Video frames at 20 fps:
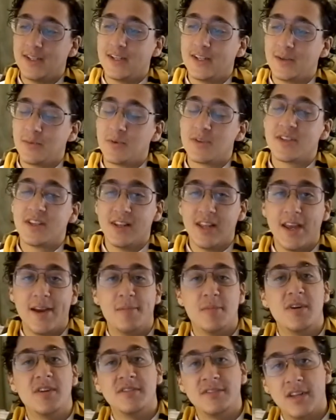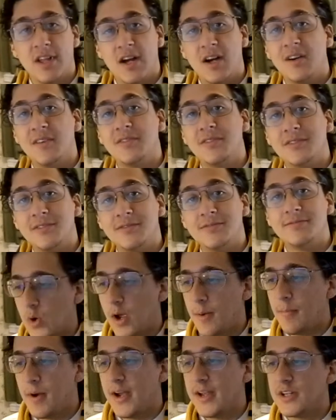it was a labor of love.
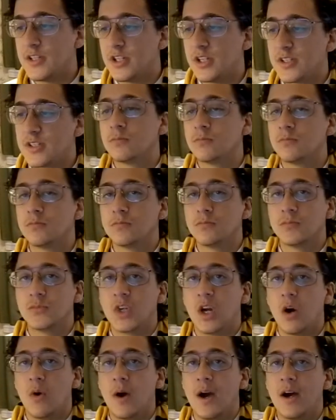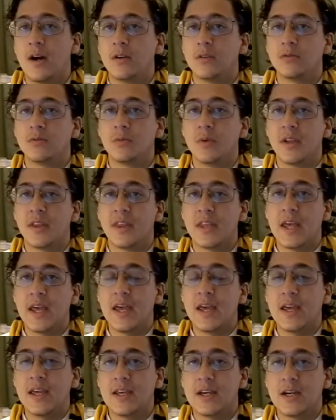I might just go out with
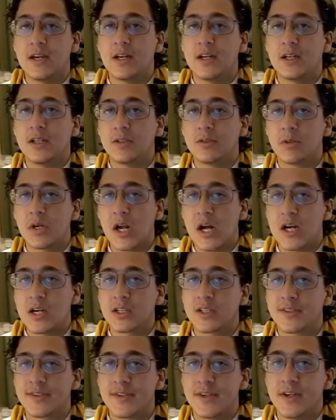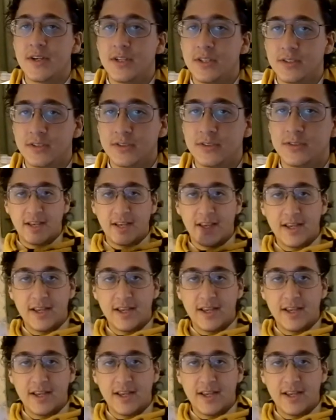a uh, rock song.